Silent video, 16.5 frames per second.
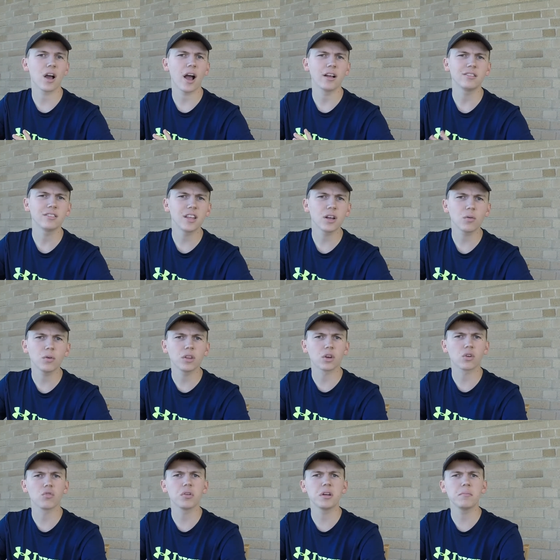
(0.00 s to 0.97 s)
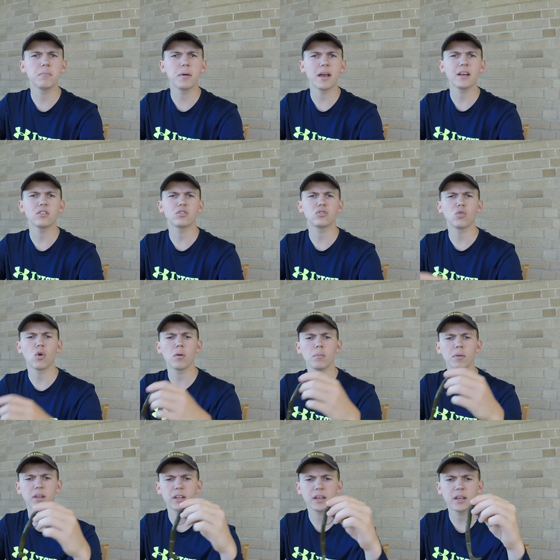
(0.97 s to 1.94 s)
I stick with a green base
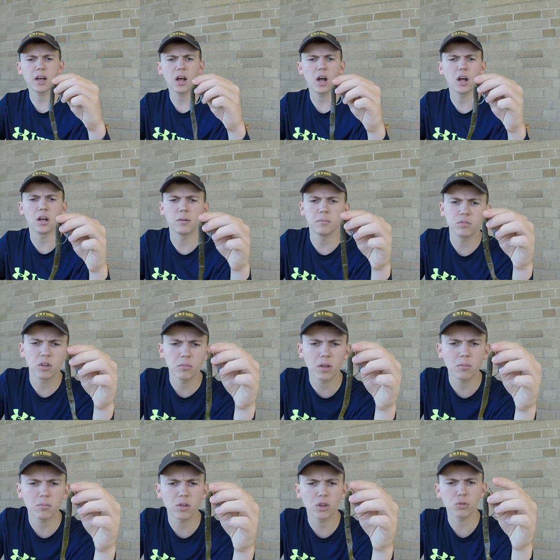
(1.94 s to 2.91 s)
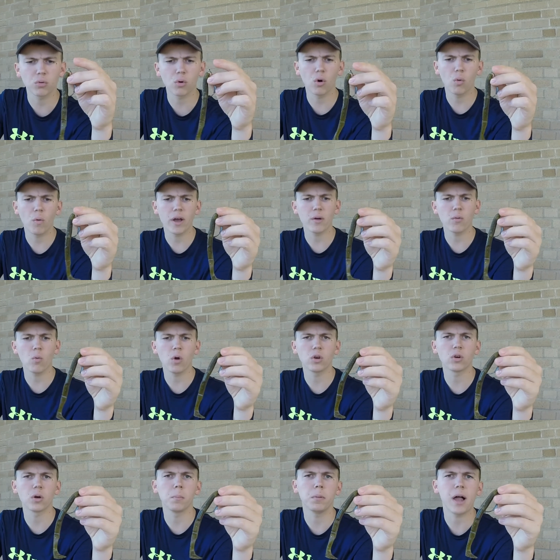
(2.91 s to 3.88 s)
normally. Sometimes I'll throw a white
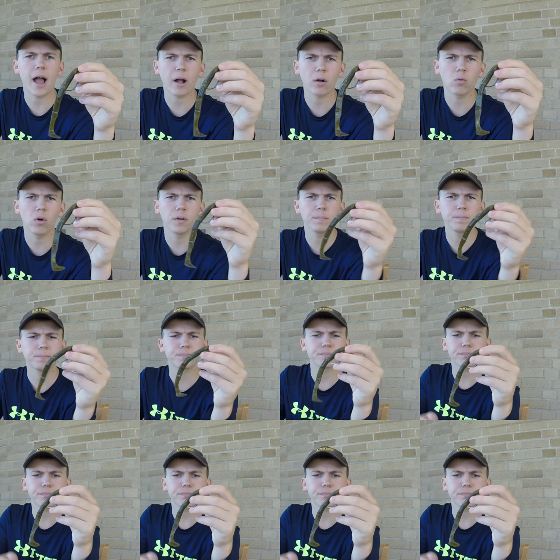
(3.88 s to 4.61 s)
one or a black one.